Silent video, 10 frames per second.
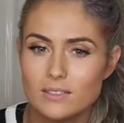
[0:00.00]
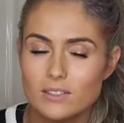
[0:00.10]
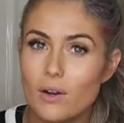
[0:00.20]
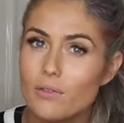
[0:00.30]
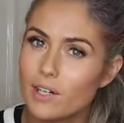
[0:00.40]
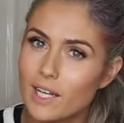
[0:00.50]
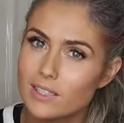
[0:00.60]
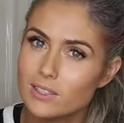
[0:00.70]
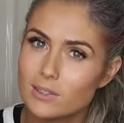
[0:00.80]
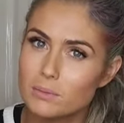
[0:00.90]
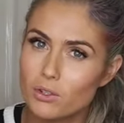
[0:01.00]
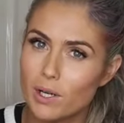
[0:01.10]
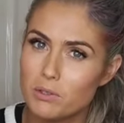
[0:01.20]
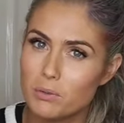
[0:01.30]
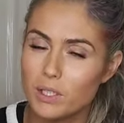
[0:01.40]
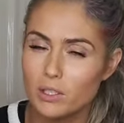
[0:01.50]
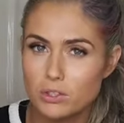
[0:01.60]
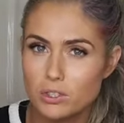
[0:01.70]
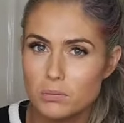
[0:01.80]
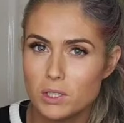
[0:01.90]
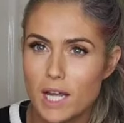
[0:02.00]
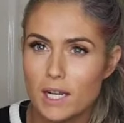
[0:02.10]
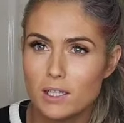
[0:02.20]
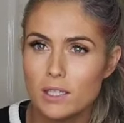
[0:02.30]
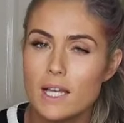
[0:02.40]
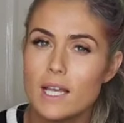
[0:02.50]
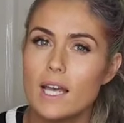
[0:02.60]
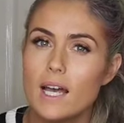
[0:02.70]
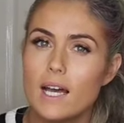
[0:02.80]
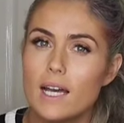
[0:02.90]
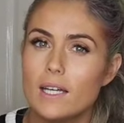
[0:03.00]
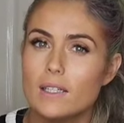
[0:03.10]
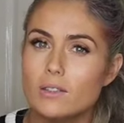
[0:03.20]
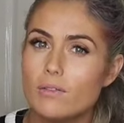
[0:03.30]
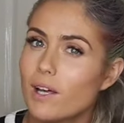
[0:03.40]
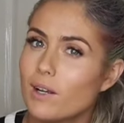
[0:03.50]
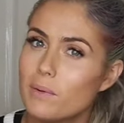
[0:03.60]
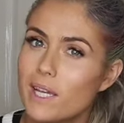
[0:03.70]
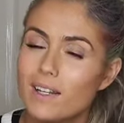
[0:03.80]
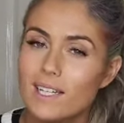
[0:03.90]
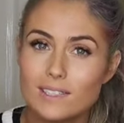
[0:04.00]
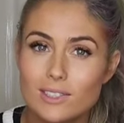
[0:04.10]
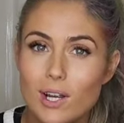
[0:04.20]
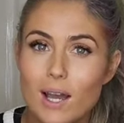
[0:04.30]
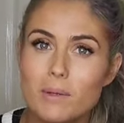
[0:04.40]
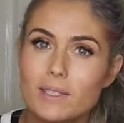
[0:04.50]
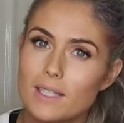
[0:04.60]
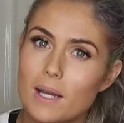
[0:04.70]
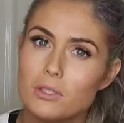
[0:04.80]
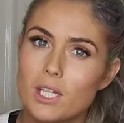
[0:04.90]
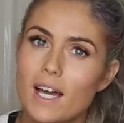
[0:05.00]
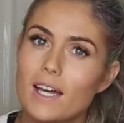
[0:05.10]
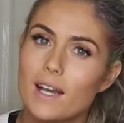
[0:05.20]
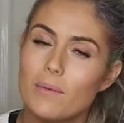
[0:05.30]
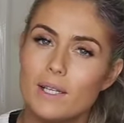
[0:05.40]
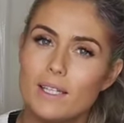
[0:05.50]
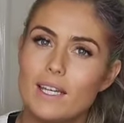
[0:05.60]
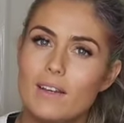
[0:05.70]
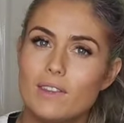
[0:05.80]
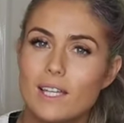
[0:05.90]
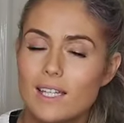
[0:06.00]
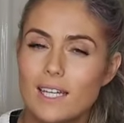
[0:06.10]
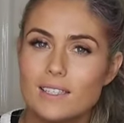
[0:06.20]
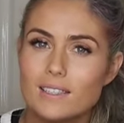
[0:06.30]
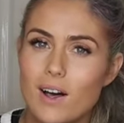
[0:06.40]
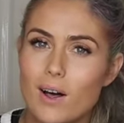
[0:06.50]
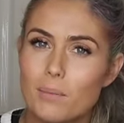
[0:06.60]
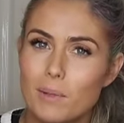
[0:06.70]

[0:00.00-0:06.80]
Don't forget to subscribe to my YouTube channel and follow me on Instagram and Snapchat, and I will leave the links all